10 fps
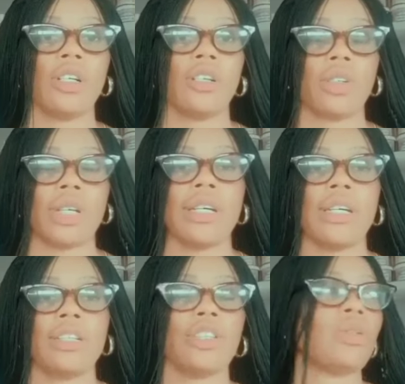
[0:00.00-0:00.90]
Okay,
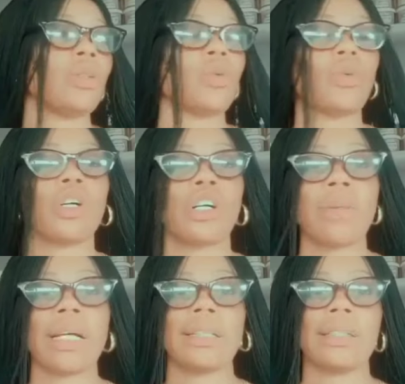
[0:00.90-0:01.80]
you don't want to walk by
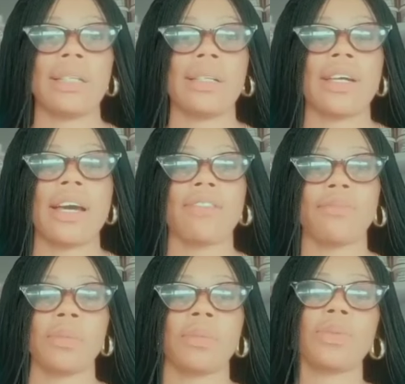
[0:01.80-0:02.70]
and have
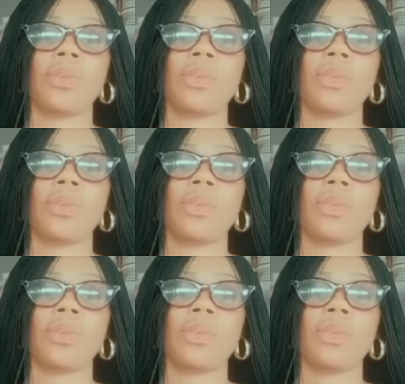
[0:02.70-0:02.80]
people